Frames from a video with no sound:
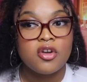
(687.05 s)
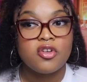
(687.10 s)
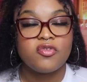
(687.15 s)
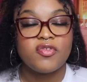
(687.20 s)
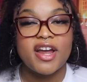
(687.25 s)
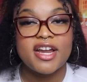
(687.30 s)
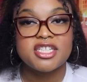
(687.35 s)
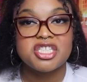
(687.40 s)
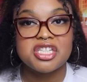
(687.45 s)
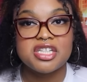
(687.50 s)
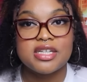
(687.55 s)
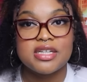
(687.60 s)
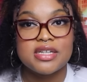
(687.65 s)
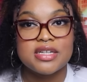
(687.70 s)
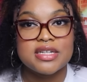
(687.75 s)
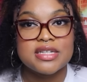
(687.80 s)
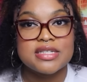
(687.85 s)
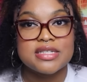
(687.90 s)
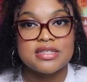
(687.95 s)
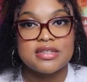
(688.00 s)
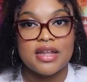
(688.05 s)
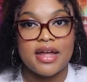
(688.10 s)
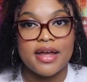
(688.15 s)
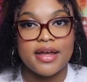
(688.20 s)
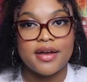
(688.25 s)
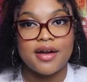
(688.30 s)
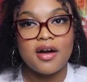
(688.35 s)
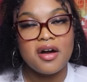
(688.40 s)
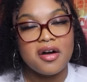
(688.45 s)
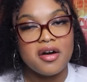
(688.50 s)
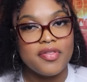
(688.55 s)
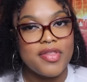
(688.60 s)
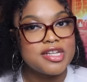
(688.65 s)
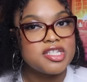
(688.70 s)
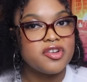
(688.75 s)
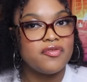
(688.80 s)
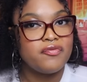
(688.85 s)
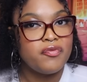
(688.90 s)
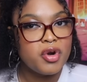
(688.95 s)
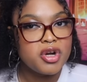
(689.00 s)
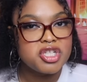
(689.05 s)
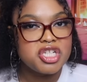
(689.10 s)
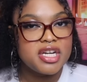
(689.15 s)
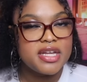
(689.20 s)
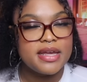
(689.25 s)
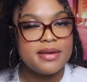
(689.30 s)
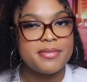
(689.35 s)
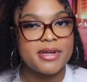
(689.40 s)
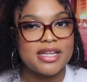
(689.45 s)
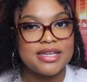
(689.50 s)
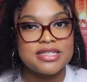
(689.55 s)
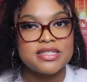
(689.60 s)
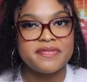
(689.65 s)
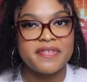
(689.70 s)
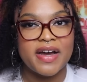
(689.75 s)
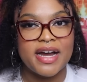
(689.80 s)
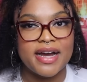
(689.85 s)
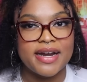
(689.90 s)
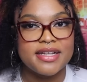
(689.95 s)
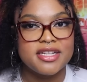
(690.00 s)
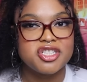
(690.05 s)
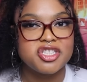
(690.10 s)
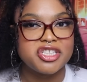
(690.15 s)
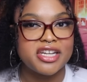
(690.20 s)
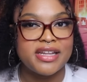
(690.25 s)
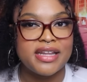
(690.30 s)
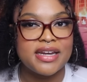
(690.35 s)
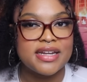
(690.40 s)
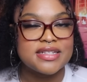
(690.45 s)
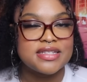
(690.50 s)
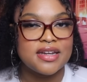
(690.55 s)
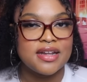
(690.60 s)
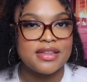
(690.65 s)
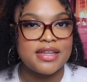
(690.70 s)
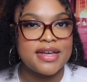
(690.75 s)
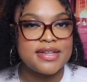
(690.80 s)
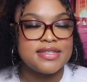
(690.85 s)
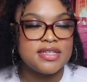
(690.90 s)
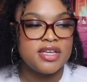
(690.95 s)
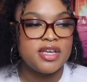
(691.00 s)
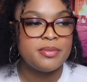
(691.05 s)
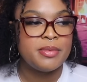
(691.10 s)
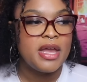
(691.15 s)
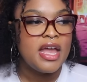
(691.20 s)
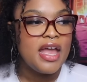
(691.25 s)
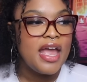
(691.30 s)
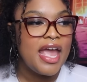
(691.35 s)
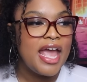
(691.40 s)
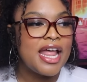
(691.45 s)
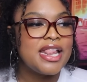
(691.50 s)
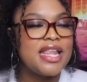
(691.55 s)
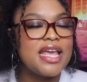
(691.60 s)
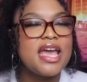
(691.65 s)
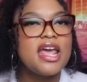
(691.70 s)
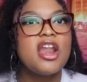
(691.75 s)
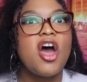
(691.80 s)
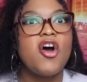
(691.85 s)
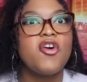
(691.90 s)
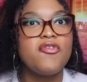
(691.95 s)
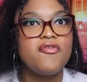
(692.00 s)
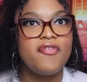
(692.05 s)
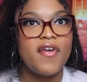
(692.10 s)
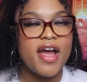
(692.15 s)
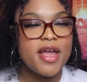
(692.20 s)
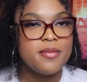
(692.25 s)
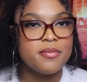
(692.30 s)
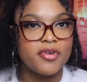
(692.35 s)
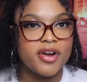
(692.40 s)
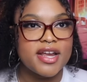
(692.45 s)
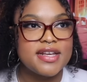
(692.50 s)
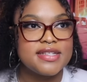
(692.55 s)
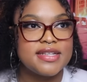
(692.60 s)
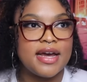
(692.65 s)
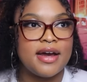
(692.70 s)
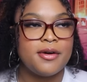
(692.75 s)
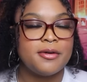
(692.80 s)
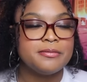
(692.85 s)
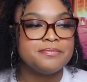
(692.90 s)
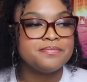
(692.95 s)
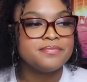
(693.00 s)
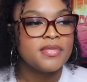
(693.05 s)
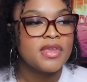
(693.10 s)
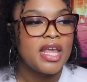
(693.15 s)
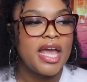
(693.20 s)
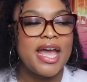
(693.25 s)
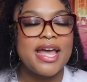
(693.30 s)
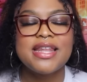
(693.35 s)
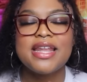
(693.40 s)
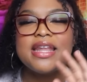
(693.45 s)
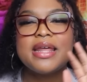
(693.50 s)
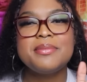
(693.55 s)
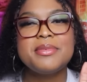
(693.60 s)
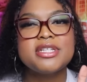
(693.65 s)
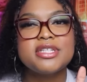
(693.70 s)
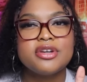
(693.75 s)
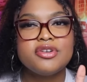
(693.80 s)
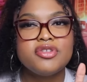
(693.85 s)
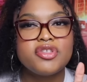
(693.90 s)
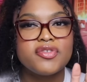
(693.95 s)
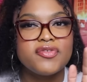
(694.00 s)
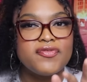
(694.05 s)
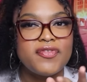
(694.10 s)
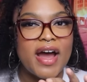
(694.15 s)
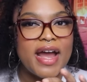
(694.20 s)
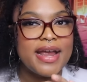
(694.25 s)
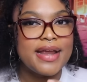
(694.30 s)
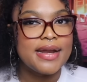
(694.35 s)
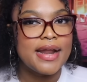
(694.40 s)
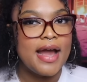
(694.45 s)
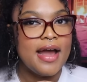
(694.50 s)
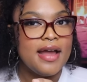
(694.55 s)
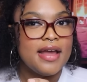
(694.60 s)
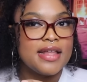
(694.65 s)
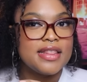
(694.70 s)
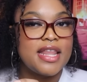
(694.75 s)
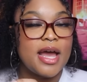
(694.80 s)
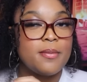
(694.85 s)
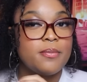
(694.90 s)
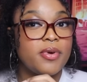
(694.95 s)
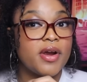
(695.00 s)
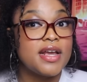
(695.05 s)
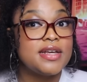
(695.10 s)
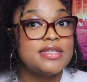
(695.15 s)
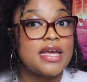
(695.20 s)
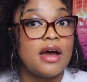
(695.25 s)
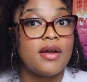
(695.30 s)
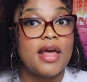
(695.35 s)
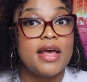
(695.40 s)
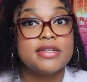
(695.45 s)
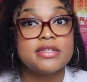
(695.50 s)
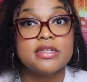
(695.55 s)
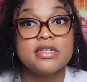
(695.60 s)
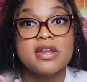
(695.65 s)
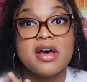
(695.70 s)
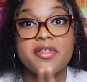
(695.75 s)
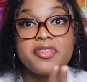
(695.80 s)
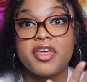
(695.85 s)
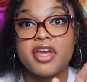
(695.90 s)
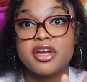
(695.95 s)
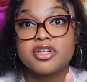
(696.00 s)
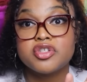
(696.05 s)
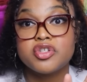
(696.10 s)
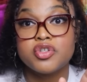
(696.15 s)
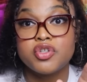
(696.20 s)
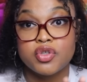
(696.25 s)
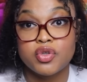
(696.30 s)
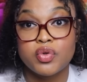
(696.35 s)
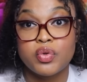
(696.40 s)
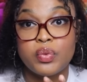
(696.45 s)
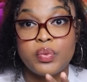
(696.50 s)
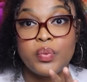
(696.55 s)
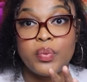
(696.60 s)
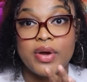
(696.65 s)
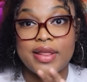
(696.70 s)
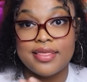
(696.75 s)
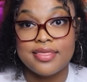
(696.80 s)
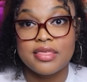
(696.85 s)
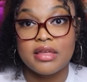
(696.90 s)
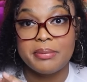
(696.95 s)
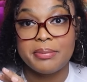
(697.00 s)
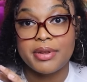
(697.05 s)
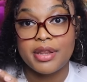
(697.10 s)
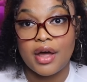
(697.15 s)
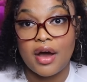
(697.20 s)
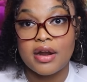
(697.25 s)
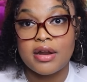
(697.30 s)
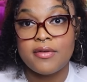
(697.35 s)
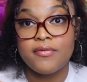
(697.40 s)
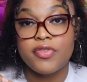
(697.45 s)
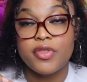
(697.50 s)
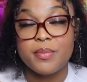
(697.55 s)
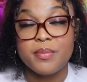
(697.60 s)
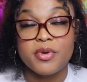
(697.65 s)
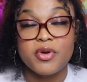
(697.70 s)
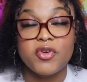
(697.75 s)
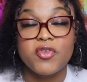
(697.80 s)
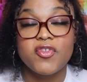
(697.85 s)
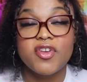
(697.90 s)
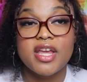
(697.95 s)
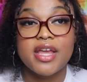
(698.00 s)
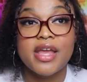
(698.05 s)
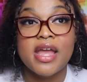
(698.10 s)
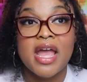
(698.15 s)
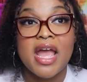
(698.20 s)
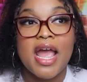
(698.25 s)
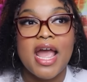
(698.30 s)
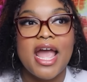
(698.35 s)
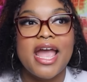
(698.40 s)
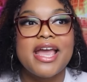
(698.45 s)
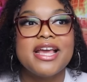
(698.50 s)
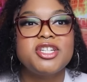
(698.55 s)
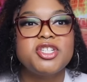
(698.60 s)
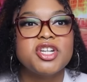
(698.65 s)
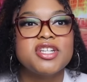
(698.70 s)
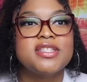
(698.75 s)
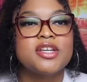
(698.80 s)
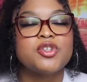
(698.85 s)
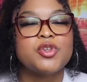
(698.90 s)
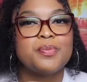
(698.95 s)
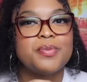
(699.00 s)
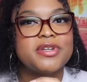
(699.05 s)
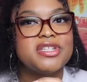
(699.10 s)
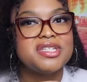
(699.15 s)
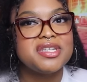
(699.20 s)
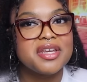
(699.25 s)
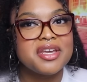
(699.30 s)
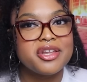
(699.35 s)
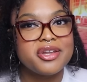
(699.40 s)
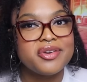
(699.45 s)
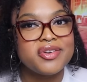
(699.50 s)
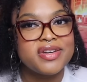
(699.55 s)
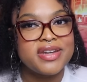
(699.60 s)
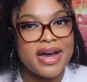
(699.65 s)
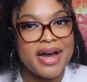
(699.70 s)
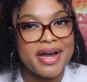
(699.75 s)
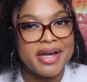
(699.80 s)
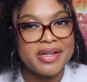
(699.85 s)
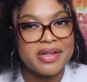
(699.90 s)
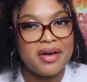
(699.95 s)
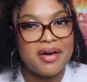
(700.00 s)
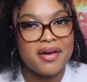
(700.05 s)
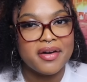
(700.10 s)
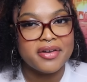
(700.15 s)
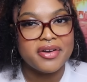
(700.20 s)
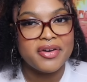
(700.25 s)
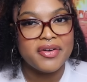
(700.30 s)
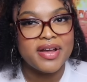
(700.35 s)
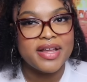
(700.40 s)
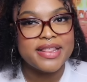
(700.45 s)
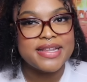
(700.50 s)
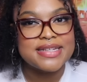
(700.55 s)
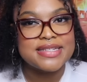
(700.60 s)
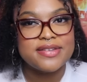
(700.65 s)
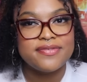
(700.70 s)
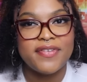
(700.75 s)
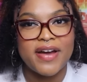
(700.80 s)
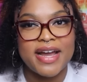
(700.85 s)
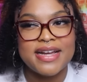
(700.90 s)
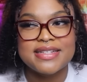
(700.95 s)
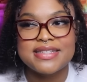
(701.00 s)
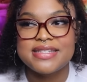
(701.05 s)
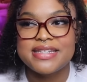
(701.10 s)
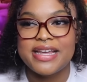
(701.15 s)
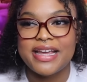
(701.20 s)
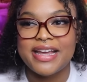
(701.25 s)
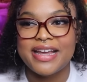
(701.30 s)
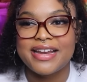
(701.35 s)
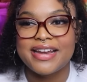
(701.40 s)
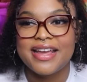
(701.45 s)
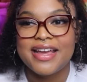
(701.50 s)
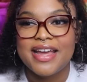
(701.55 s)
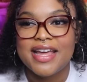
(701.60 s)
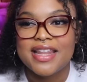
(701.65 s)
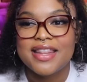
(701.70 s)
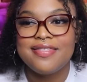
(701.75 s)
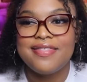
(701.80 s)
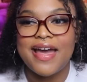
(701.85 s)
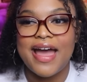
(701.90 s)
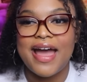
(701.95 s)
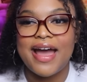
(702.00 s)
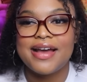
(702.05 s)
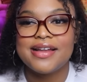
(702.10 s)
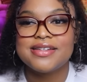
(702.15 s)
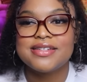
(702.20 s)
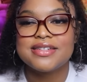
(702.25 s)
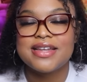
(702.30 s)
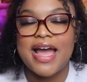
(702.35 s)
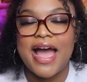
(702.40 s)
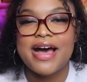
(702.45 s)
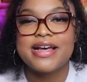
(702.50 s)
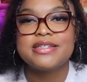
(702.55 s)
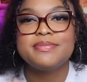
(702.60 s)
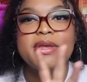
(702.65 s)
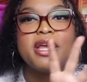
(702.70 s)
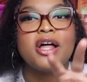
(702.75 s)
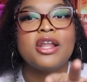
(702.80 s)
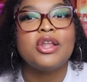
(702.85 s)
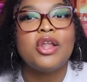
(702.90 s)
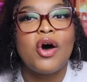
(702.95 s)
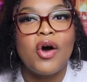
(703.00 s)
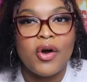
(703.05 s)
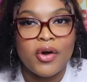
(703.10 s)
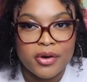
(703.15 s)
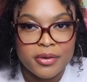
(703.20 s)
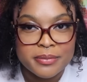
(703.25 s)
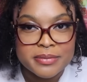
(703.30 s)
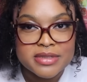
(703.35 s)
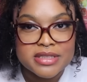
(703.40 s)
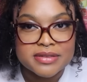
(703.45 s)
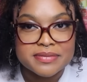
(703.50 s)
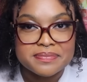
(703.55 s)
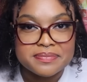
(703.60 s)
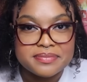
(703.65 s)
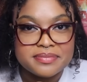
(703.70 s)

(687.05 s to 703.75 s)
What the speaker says: Reggie is like, oh, that's unfortunate, but he's fine, he's chilling, it's not that deep. And then a fight breaks out. And let me tell you, the fight that breaks out has nothing to do with the plot of the movie. It's just there's a particular dialogue during this fight scene that has me alarmed.